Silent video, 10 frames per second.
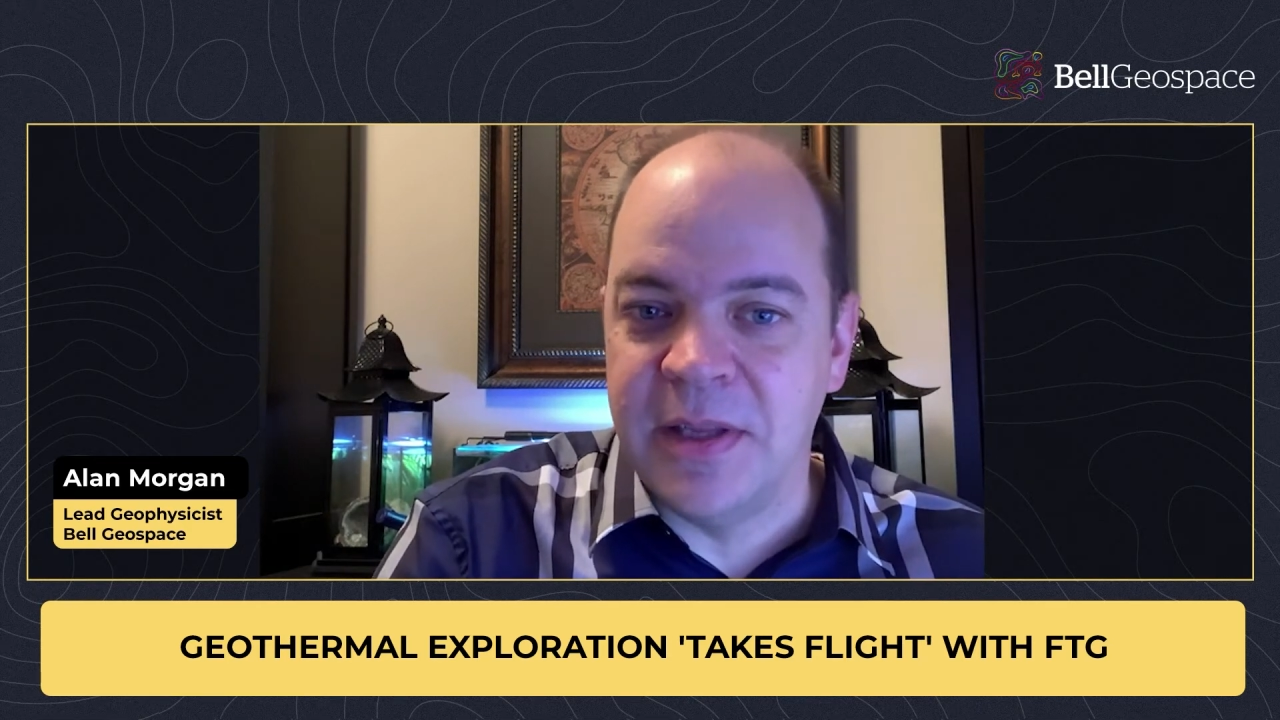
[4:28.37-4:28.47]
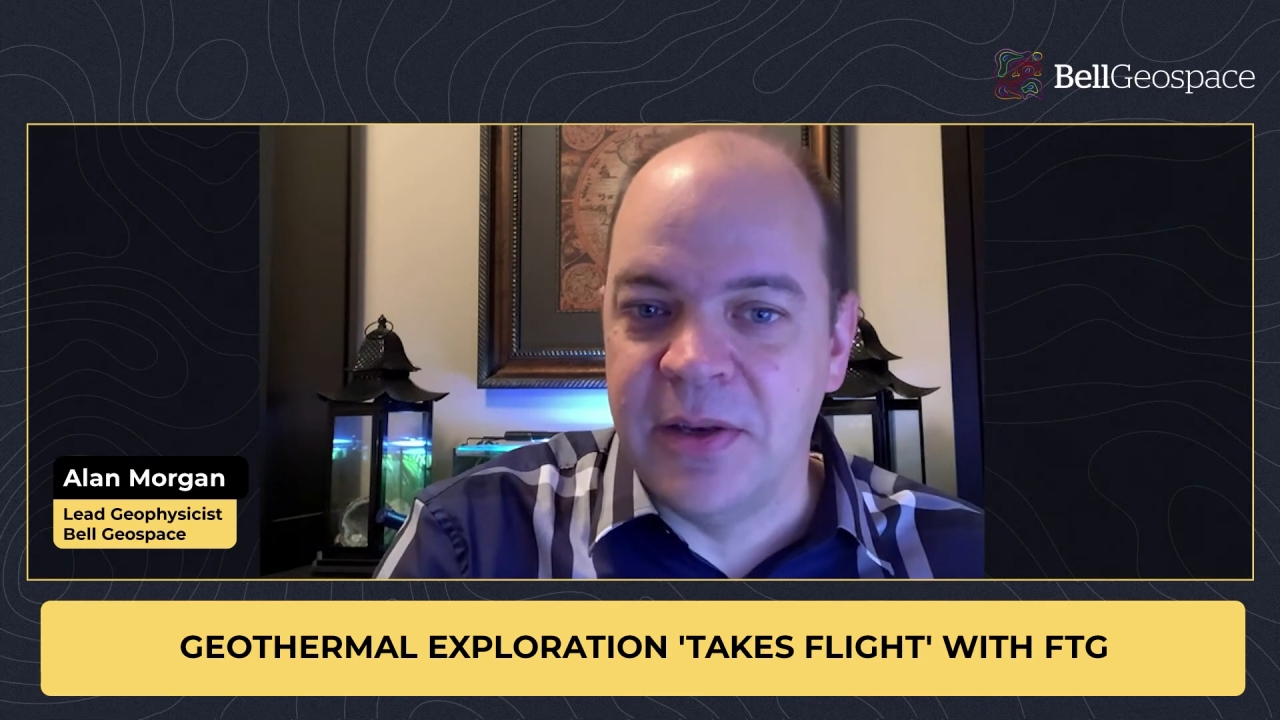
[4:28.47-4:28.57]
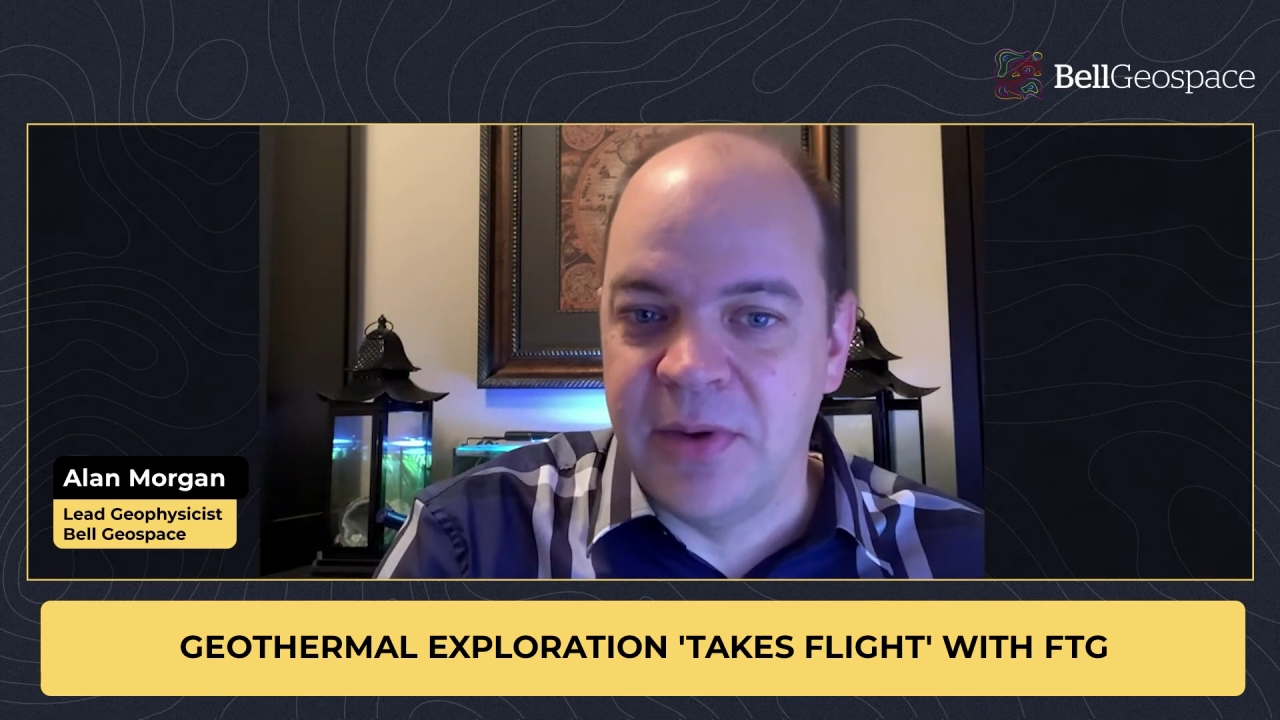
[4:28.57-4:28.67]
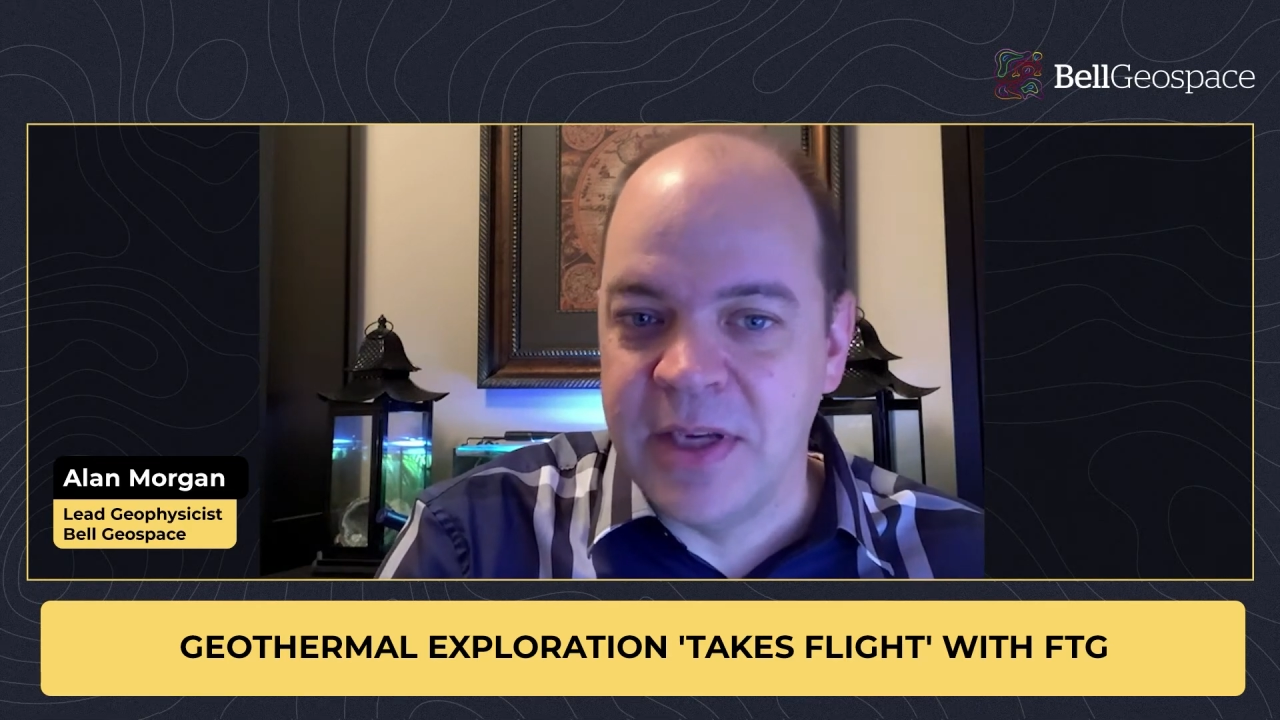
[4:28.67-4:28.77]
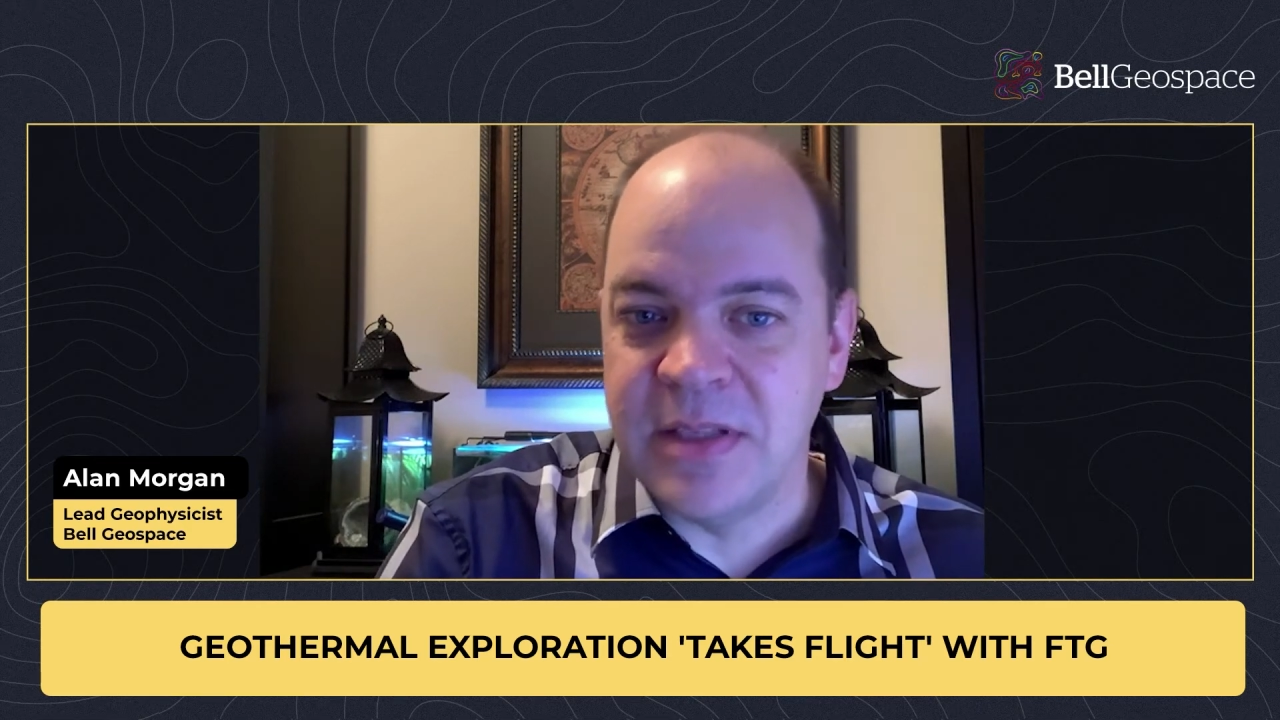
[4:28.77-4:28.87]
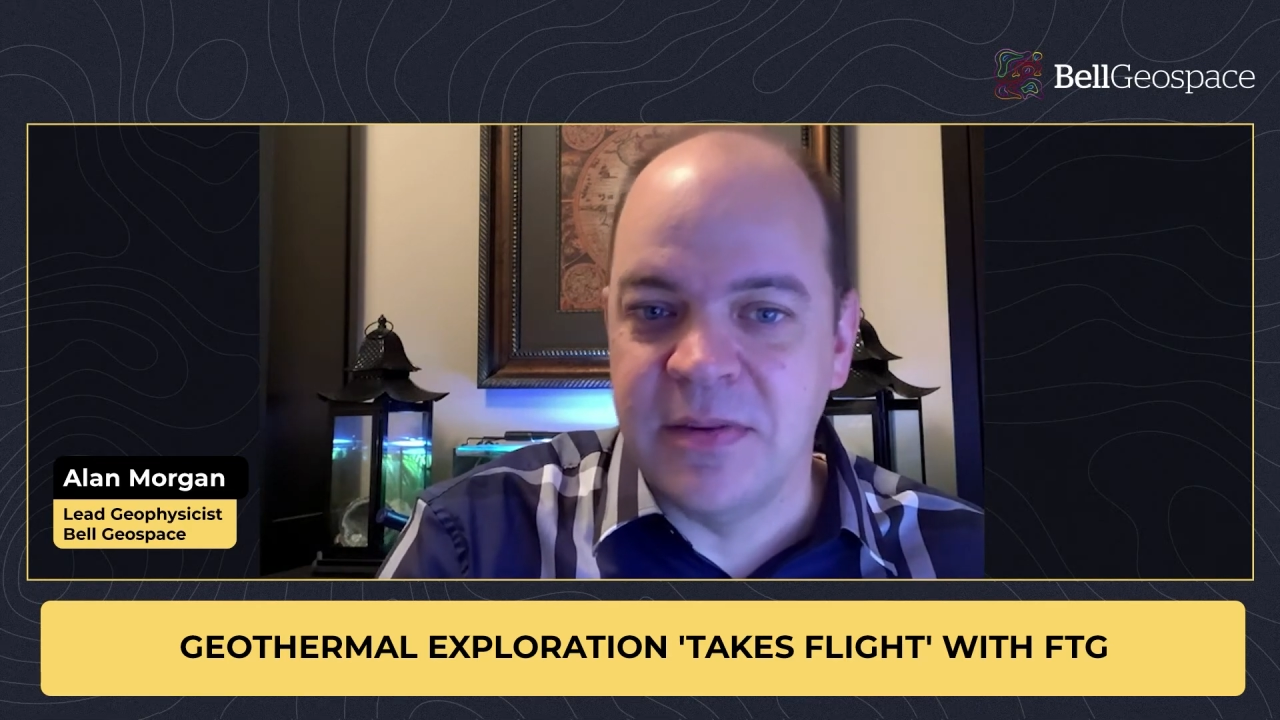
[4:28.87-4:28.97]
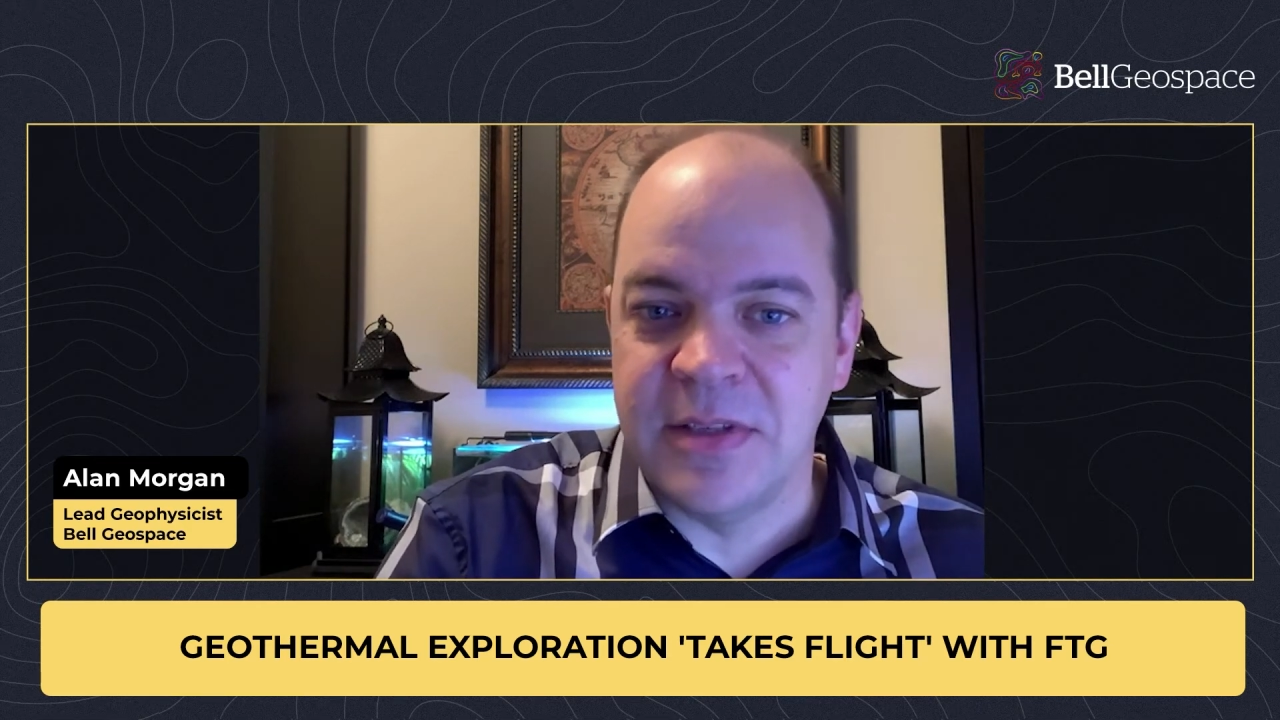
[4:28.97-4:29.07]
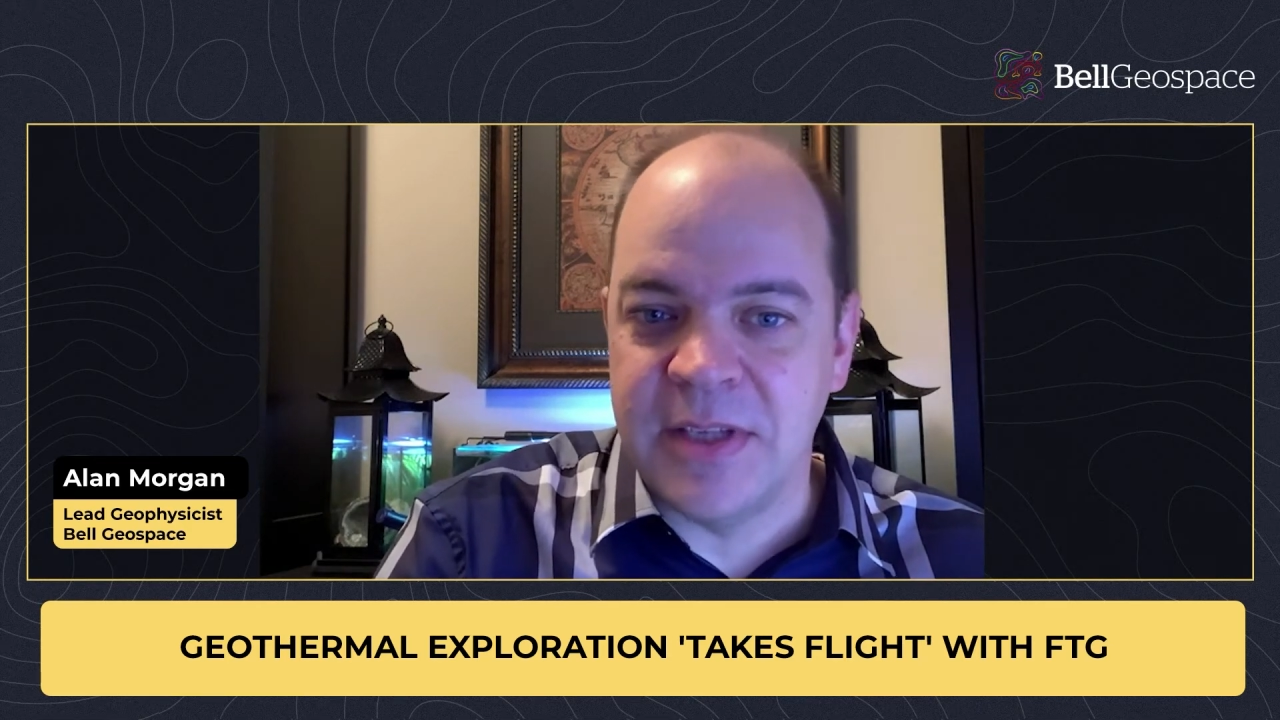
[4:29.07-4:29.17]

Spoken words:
than the rest of the